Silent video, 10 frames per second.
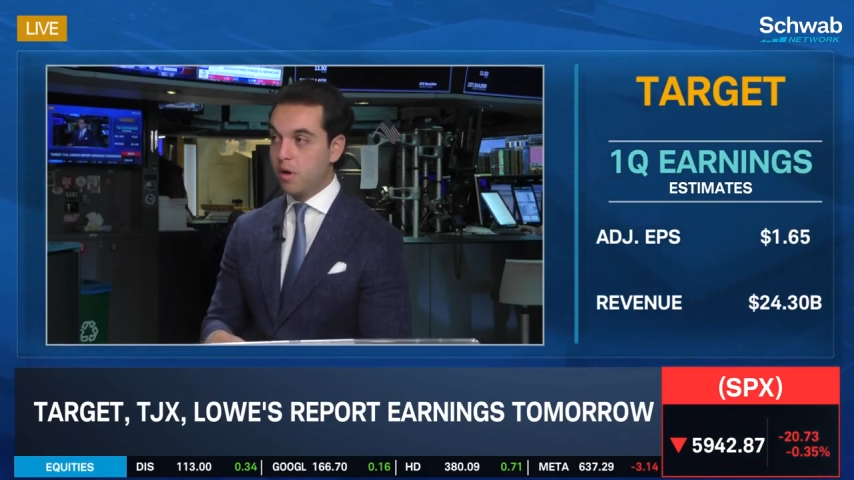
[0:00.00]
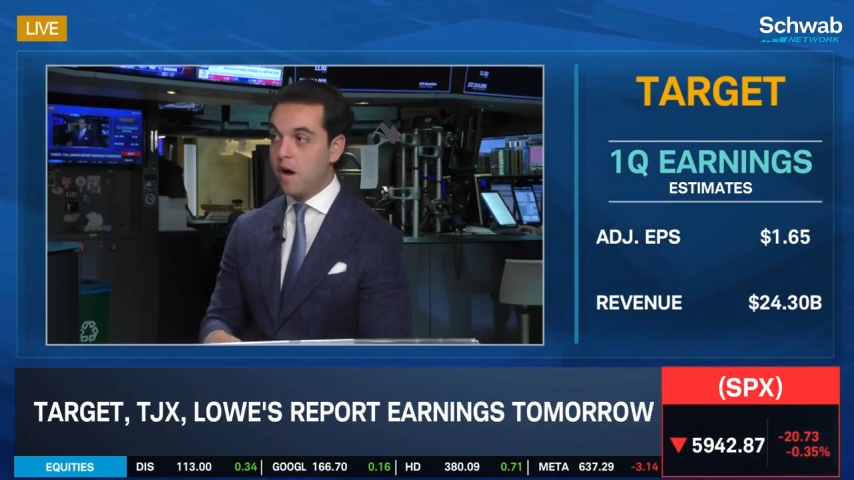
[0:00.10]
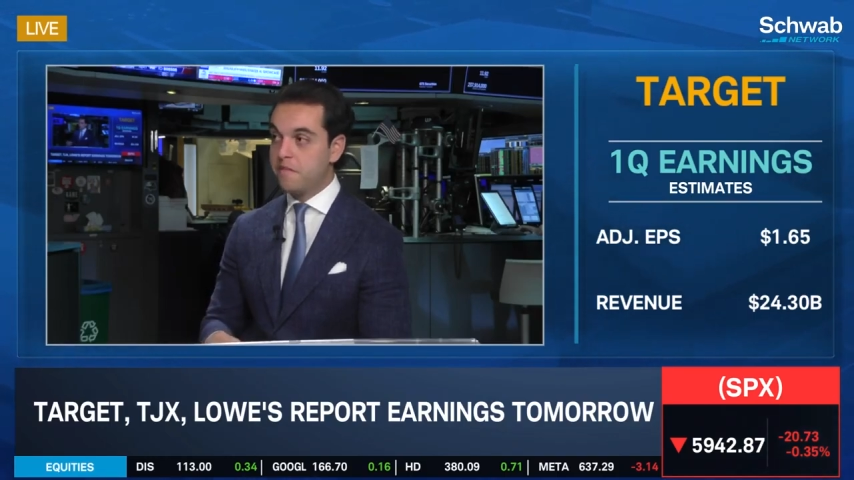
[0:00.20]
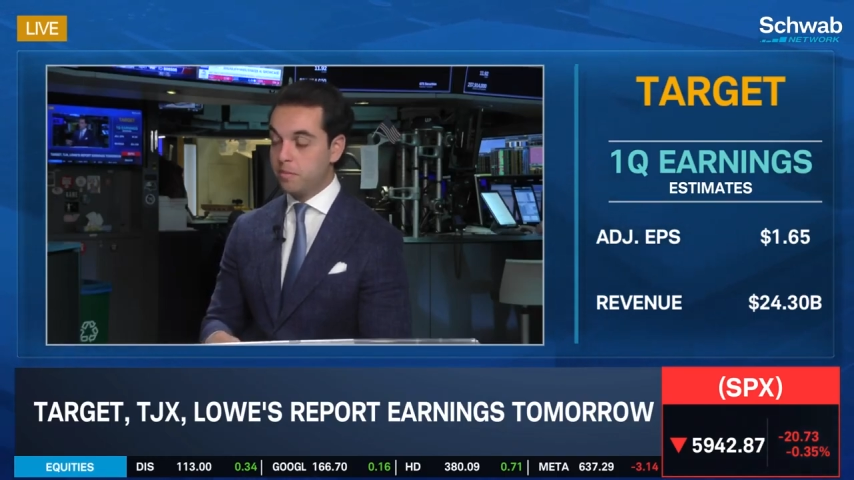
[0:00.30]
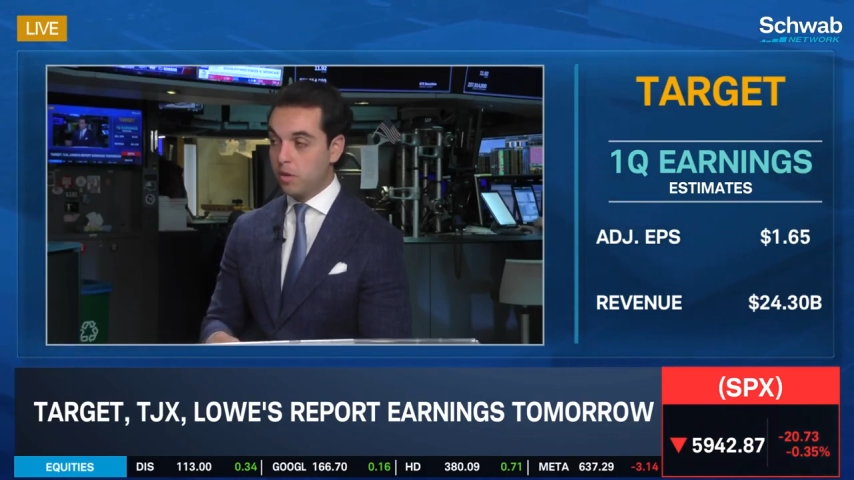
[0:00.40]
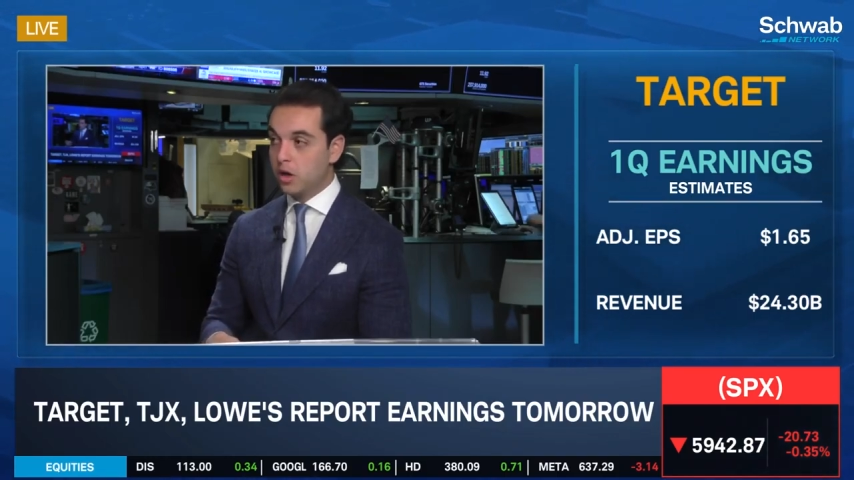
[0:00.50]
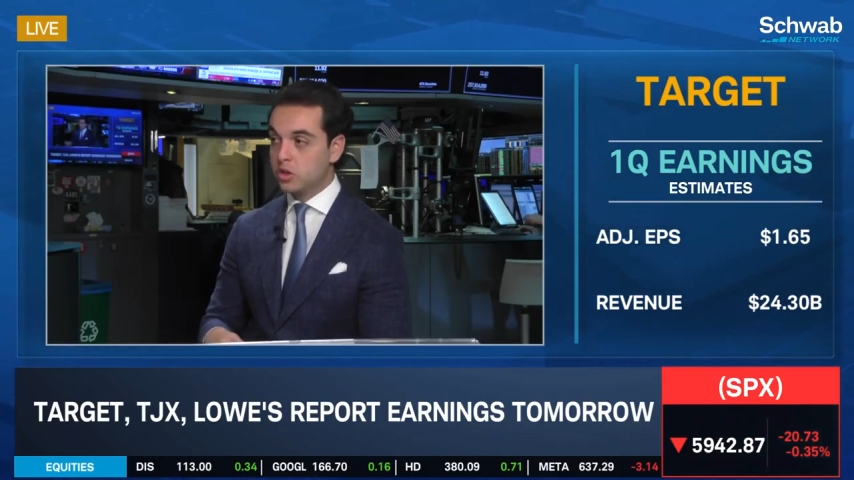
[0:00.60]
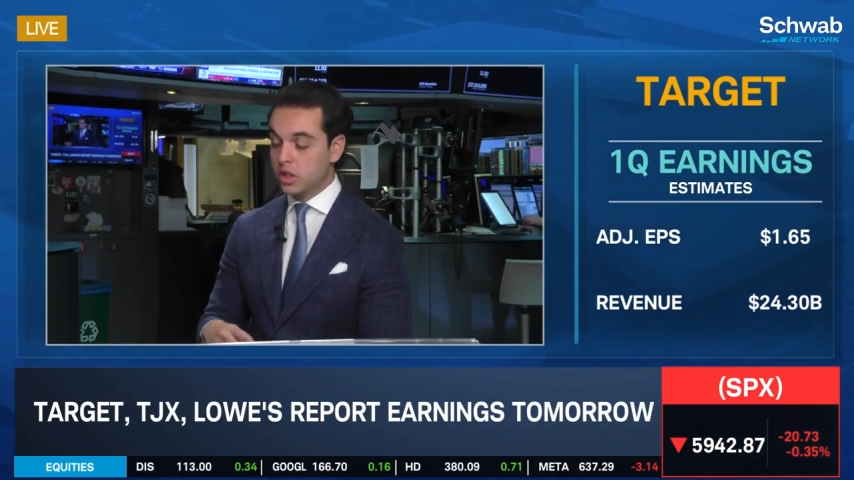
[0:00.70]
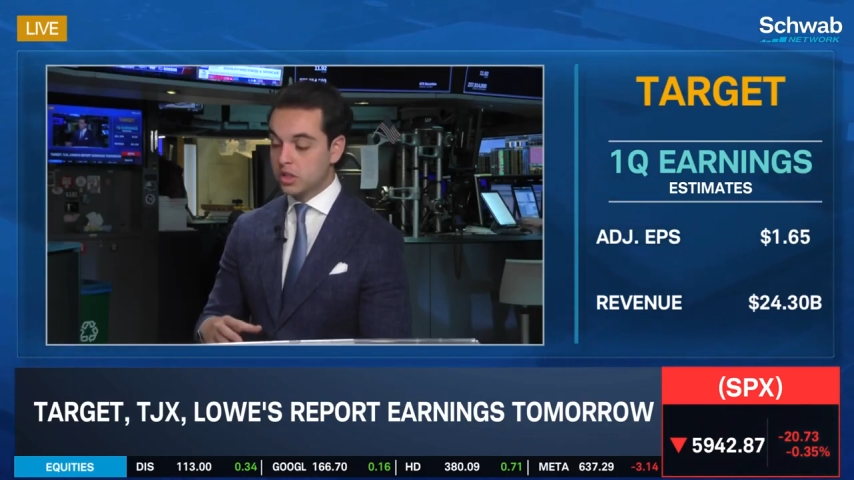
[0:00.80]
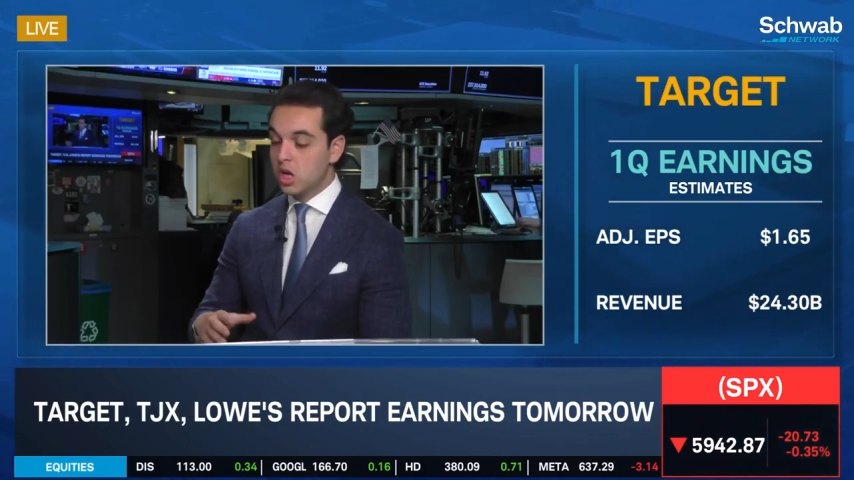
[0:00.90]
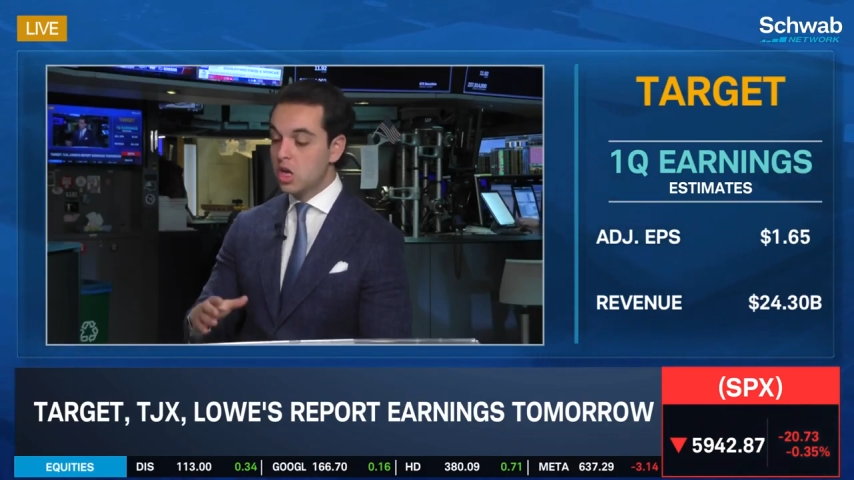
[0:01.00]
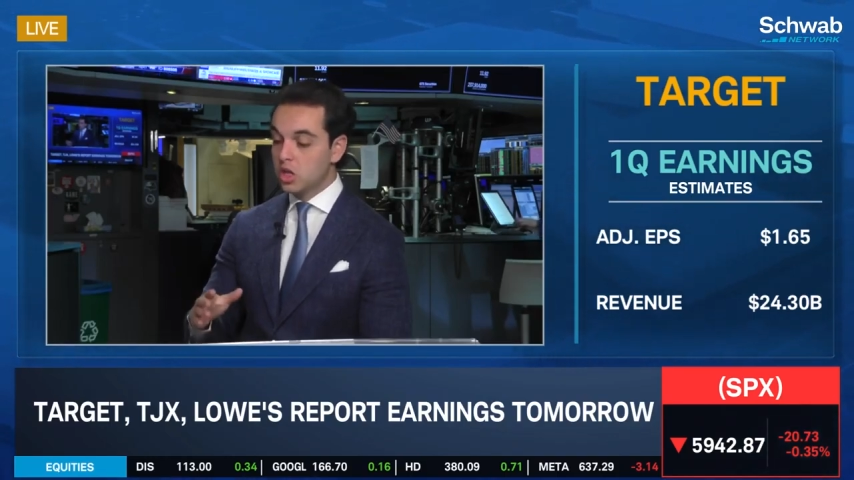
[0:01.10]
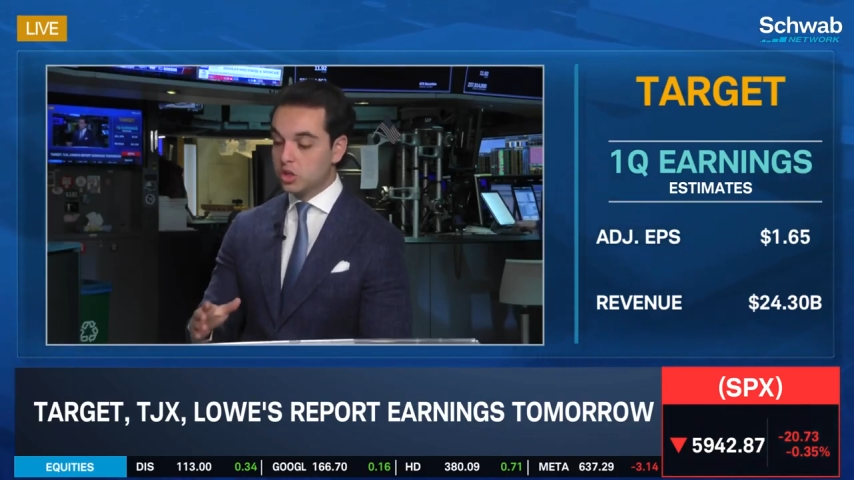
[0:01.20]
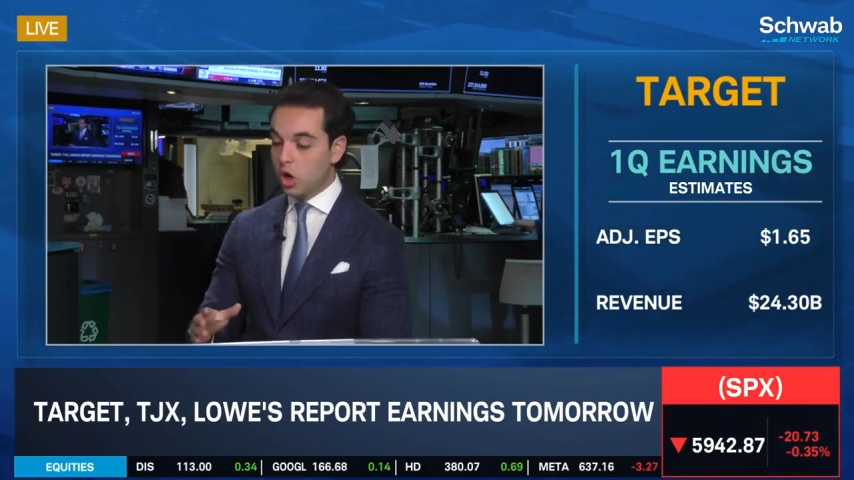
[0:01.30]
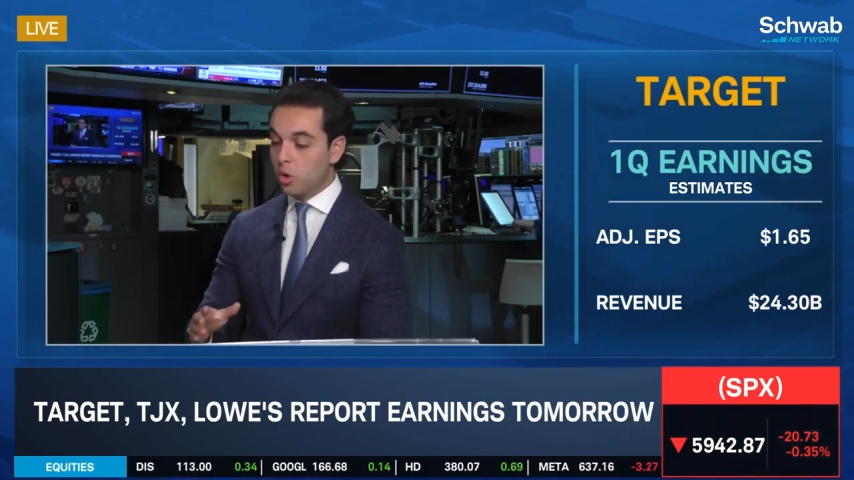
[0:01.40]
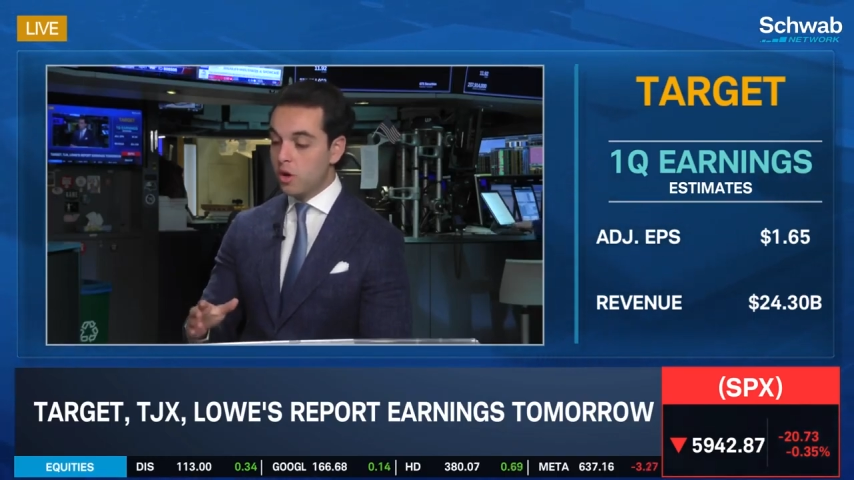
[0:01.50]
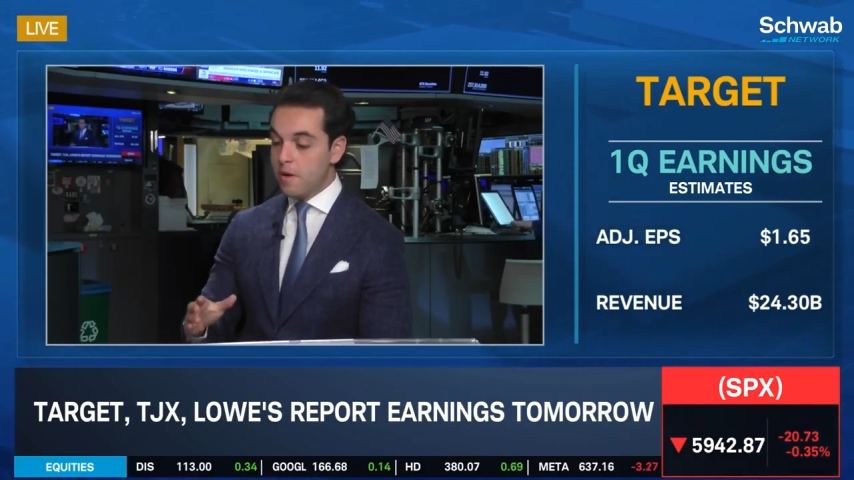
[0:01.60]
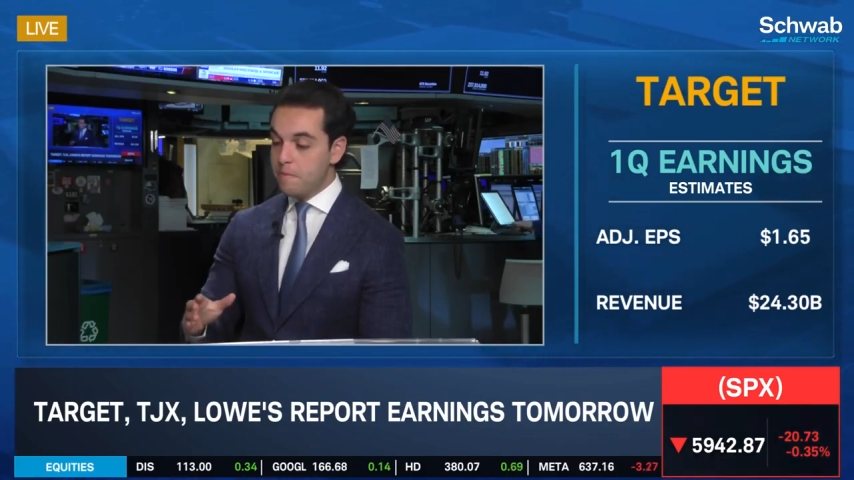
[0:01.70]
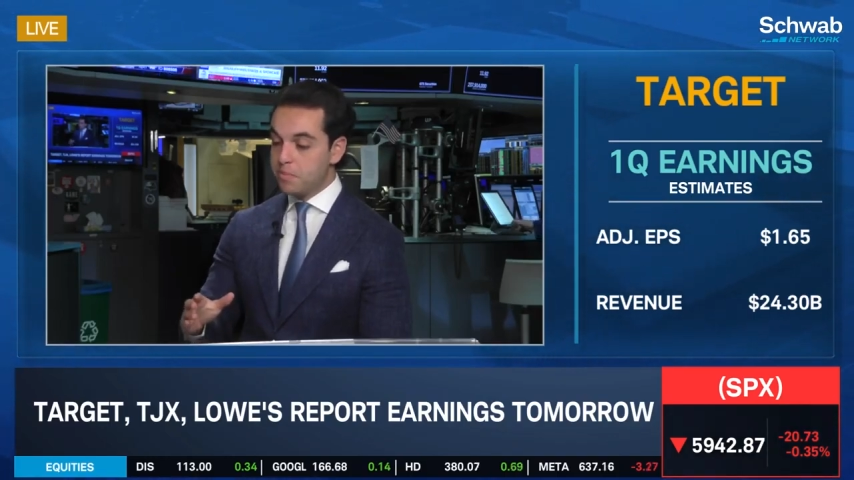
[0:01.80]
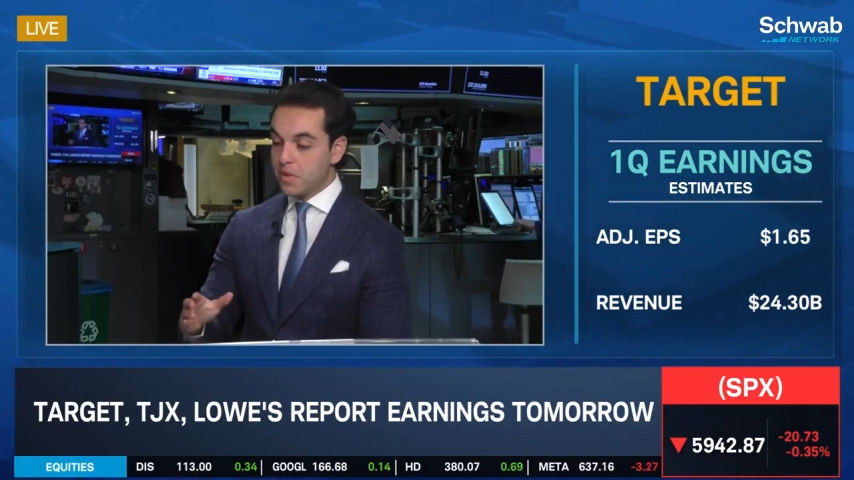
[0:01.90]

profit margins. So